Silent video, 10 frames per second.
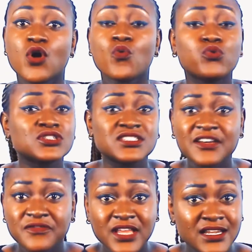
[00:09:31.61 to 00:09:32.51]
would
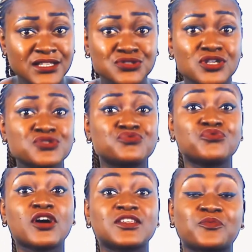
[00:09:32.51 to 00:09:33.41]
definitely just
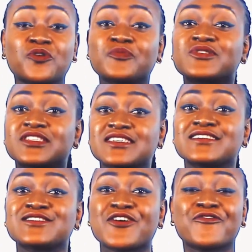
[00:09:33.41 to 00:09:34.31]
run the
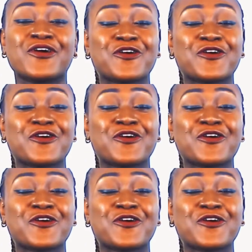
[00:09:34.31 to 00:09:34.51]
properties of our